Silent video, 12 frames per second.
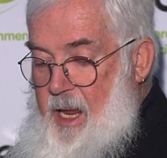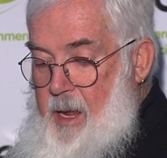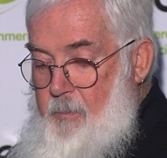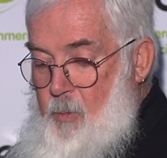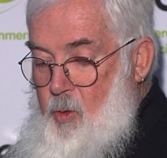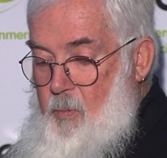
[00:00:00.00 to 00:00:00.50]

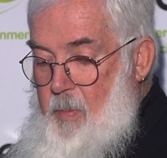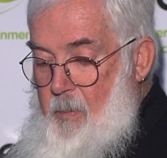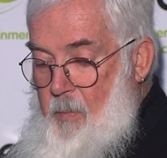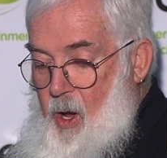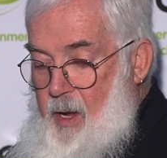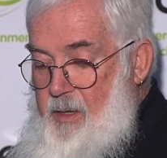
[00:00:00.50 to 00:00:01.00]
amp could be
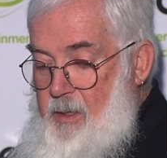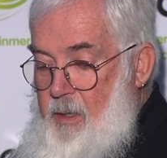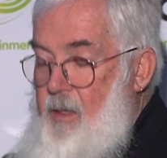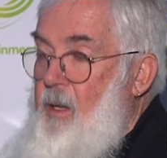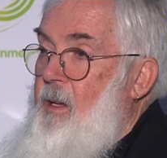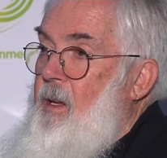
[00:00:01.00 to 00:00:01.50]
mic'd
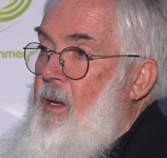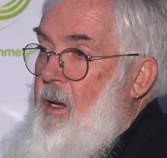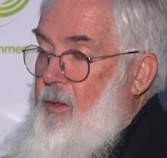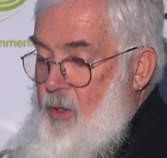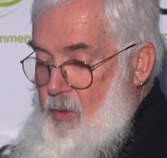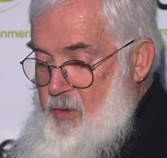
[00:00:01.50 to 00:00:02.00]

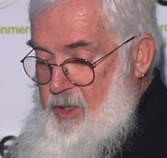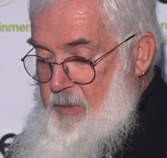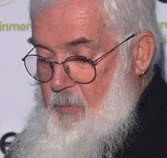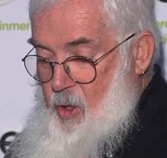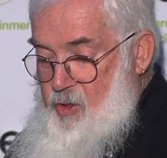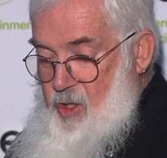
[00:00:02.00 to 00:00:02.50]
and used to
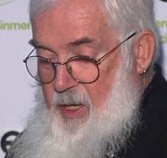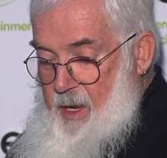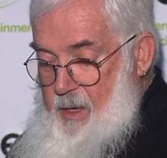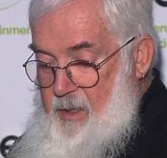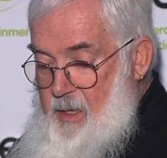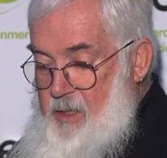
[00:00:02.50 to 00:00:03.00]

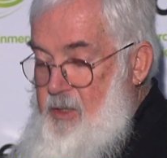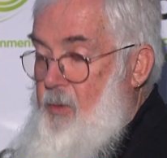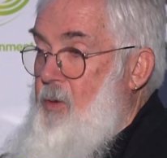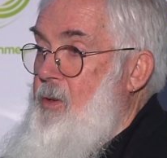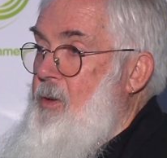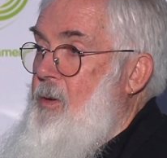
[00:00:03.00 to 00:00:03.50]
modulate his
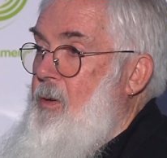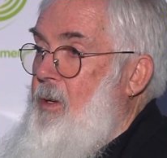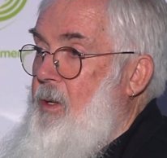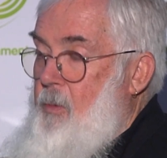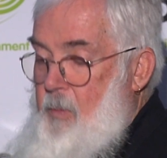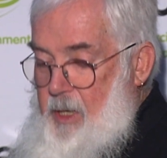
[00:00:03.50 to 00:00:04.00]
or her
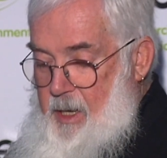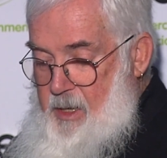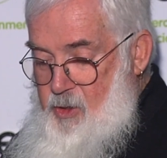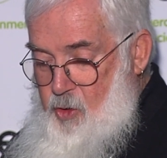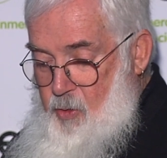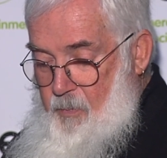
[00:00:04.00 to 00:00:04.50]

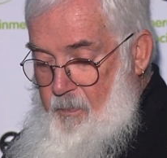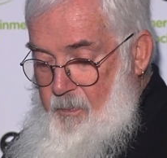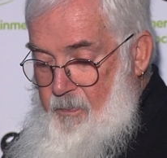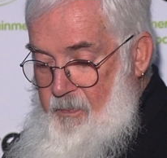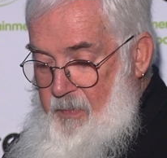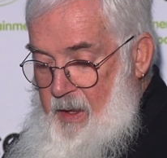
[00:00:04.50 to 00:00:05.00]
illumination.
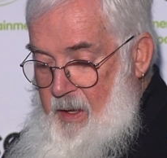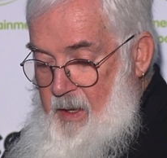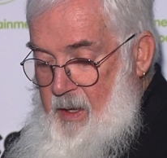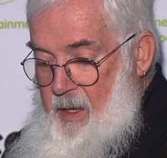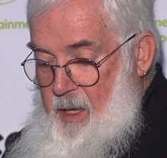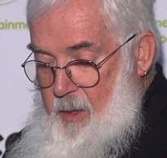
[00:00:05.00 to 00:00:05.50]

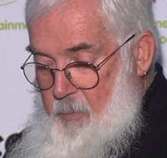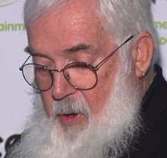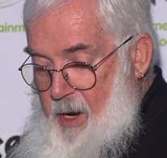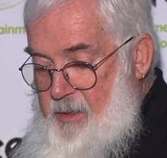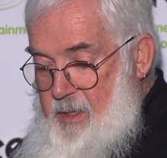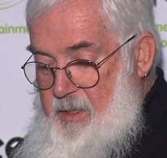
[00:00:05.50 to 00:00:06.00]
In
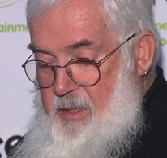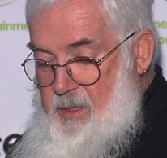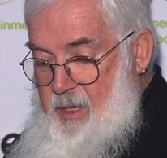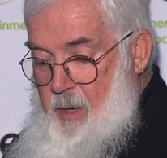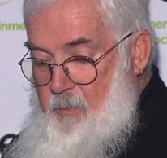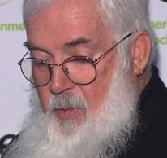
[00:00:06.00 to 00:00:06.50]
practice at
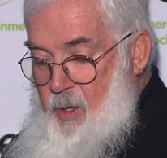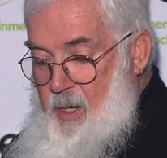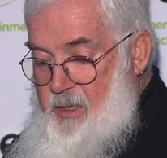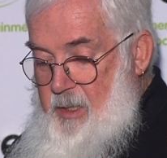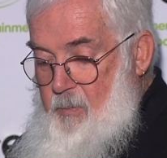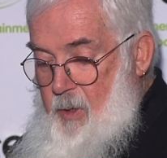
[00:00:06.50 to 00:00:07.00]
Sunbury, I
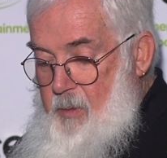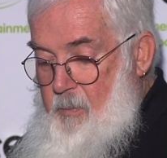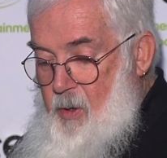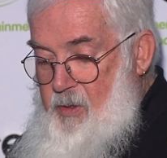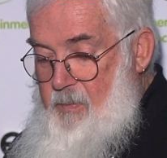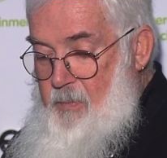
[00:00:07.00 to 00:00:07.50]
simply
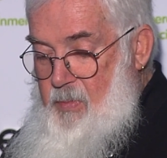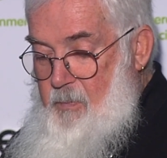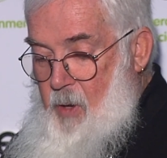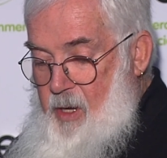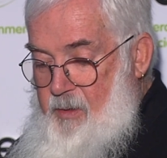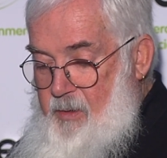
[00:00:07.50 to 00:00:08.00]

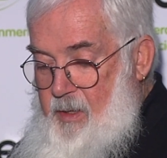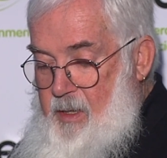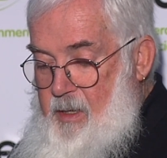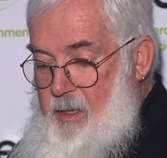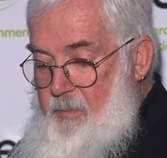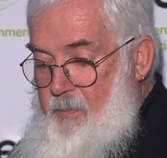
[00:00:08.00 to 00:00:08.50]
mic'd
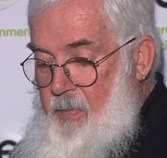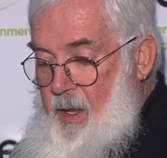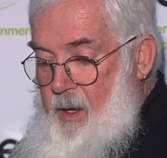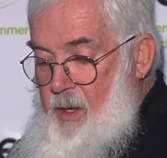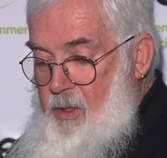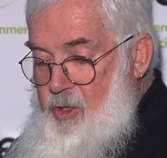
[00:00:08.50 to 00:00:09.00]
the
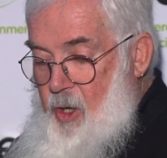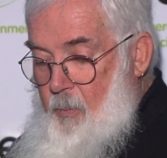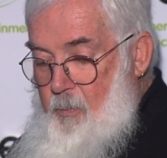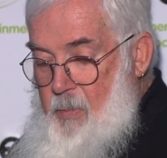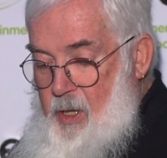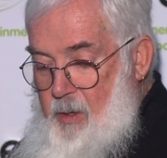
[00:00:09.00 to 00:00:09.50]

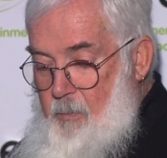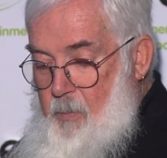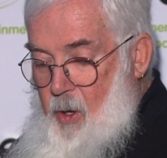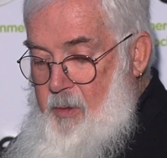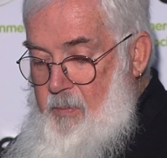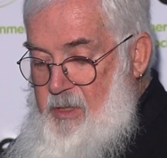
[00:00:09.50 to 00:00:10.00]
top, mid and
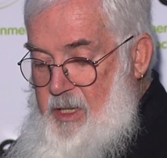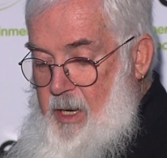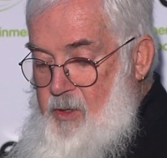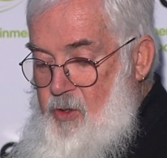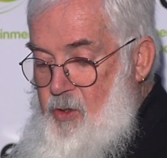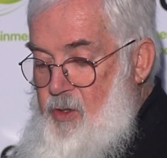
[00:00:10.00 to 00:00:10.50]
bottom
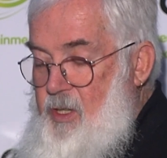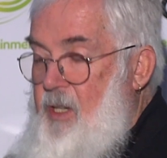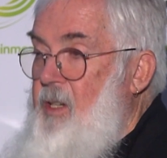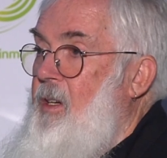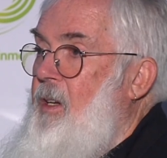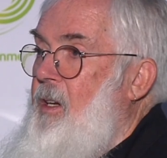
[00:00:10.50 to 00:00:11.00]
sections
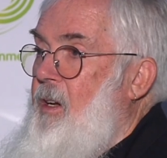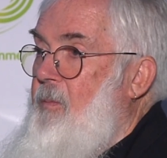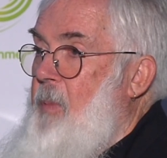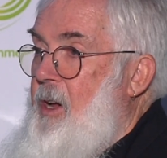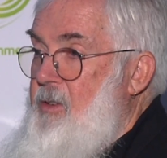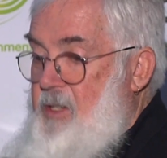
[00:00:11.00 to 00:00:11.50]

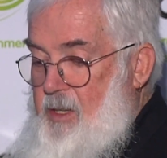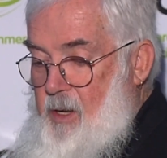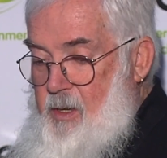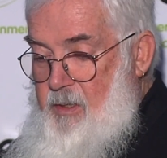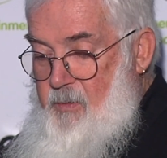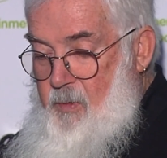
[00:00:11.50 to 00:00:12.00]
of both
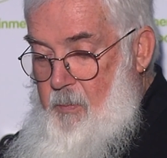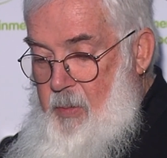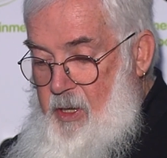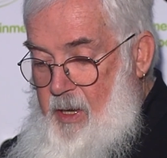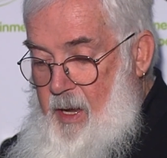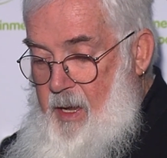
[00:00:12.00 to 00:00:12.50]
sides of the
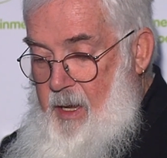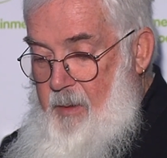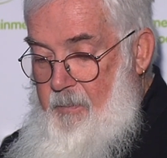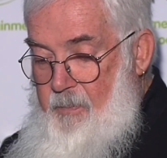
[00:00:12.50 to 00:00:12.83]
PA.